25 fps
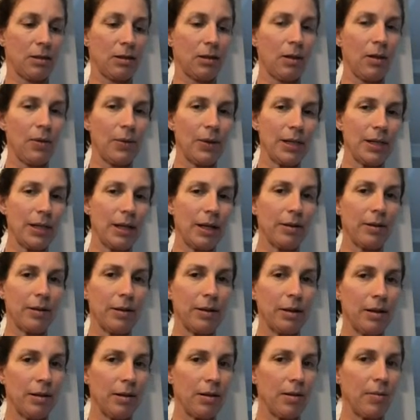Slowing
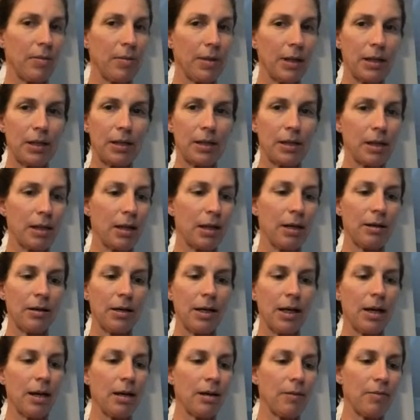down a little, but it's not
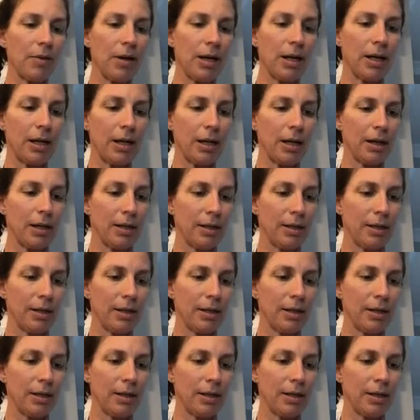yet ready.